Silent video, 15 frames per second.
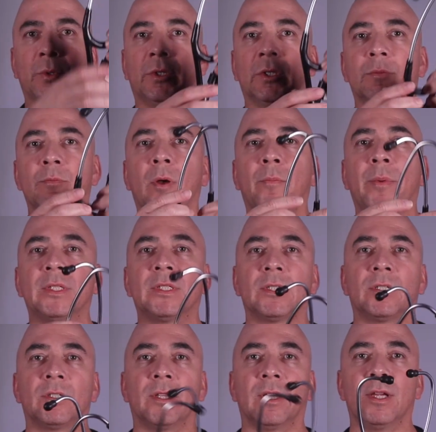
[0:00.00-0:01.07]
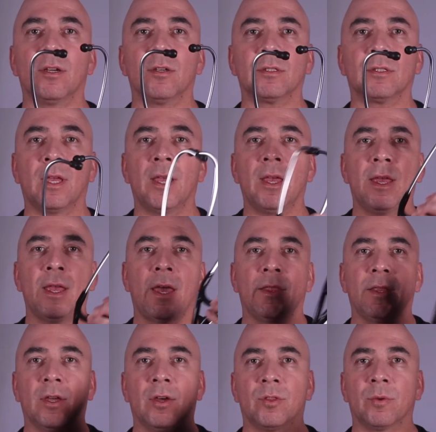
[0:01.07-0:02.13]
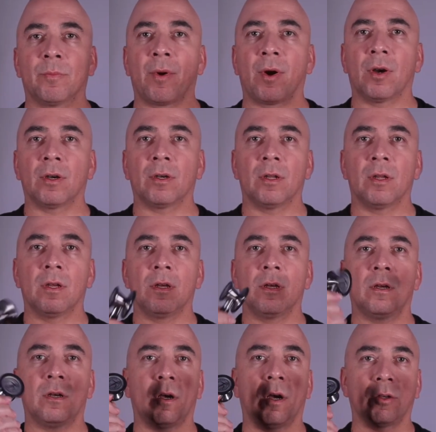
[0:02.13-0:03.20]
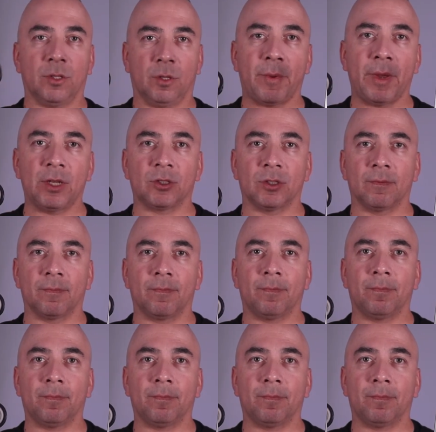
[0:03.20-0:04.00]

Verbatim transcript: put the small pieces into the ears and the other part onto the patient.